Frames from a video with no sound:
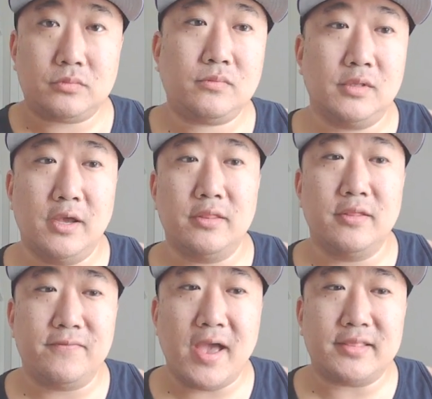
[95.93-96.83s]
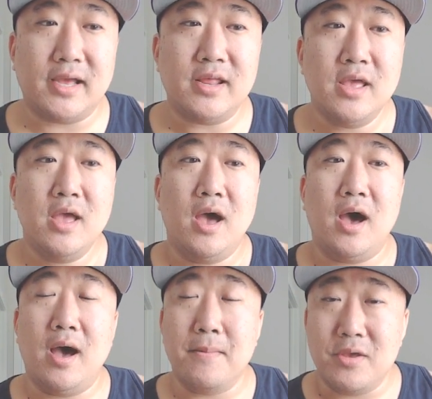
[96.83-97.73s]
the fact that
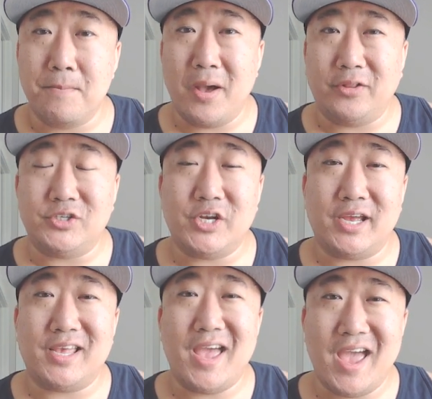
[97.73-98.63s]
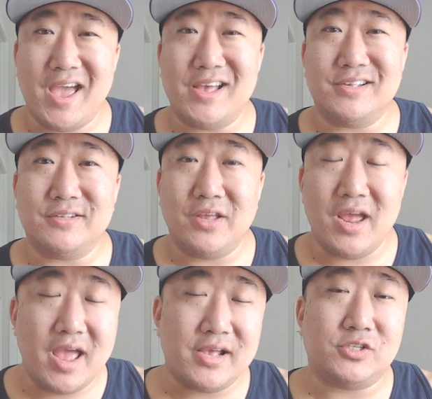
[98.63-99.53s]
Belichick
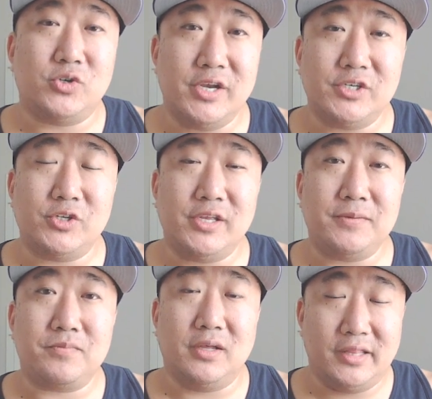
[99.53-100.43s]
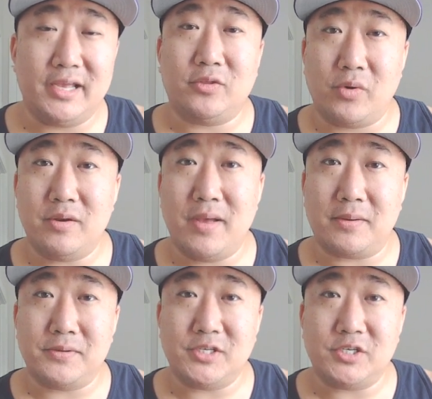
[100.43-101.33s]
has traditionally liked the running back
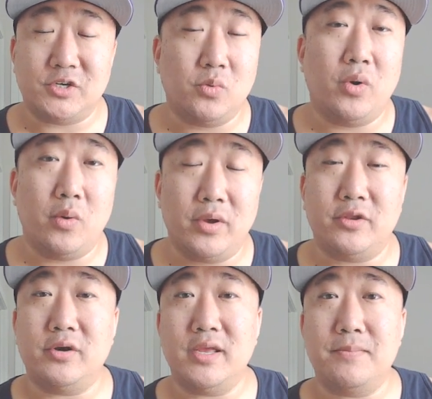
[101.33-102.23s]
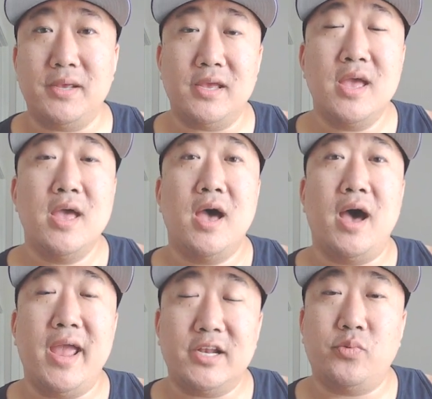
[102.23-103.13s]
position, whether it be
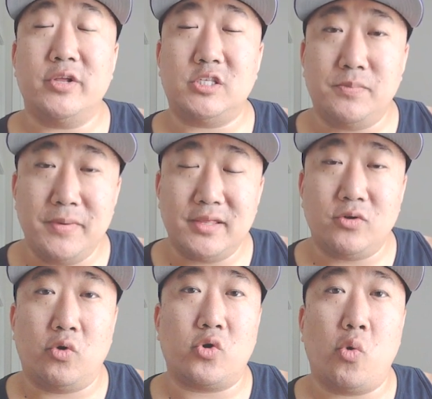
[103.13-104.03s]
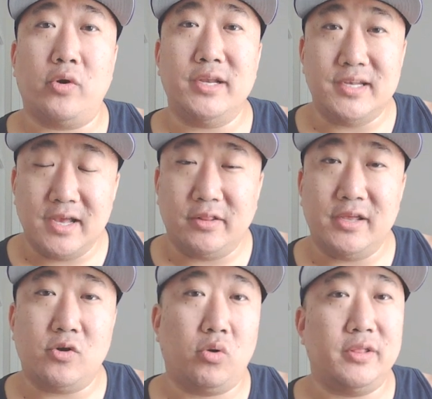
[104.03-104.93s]
Antoine Smith or Corey
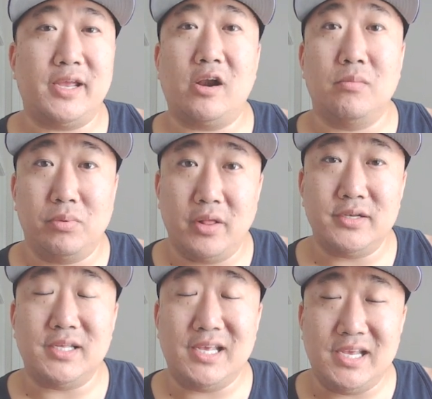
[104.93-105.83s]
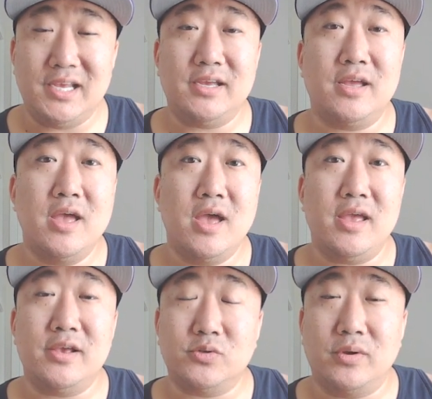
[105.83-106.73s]
Dillon or LeGarrette Blount, he
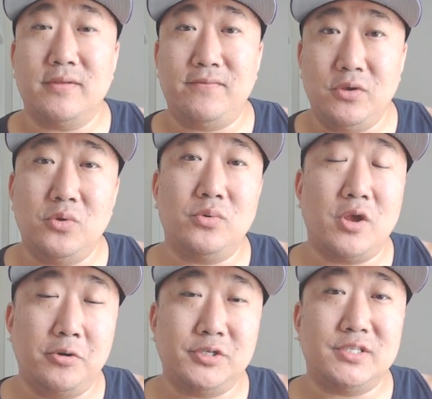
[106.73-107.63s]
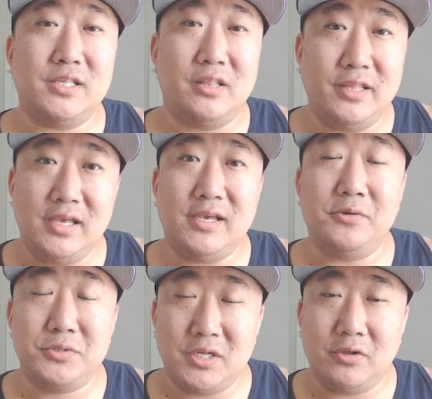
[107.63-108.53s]
is one of the few coaches in the league who
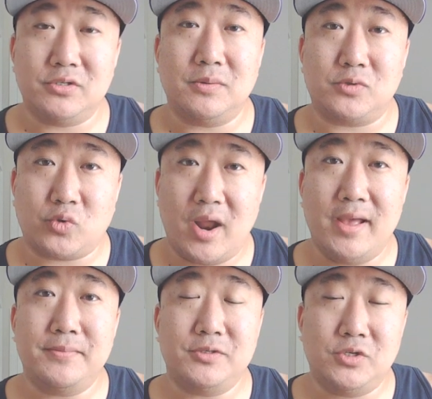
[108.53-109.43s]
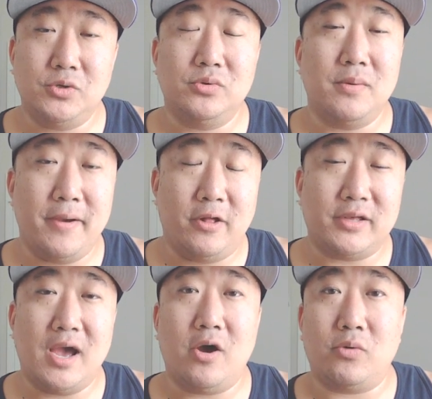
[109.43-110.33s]
still subscribes to the bell
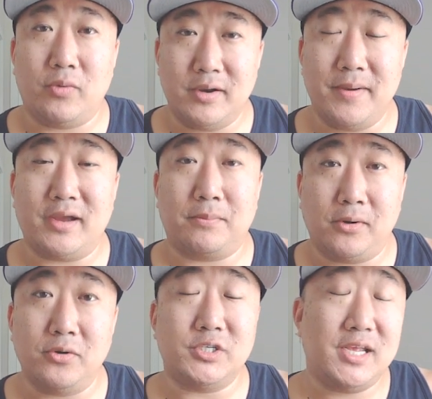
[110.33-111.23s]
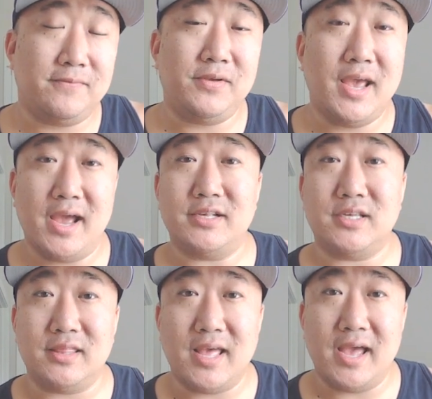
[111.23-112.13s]
cow running back approach if he has
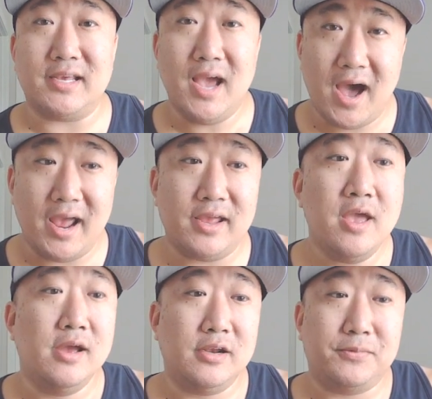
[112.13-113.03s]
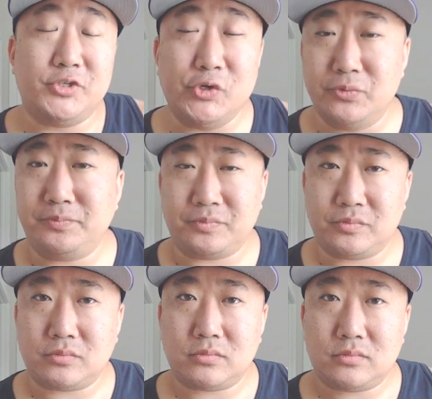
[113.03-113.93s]
that guy. Number two,
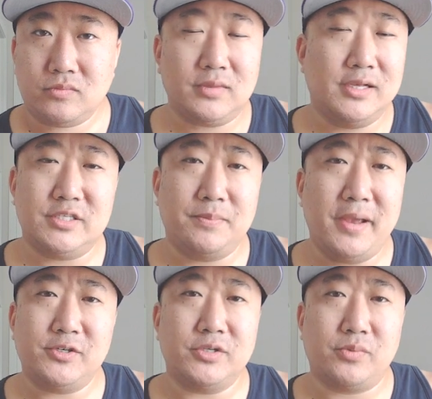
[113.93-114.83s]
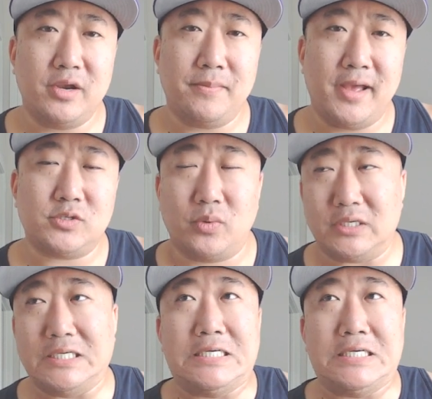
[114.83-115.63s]
it's the Patriots running backs where...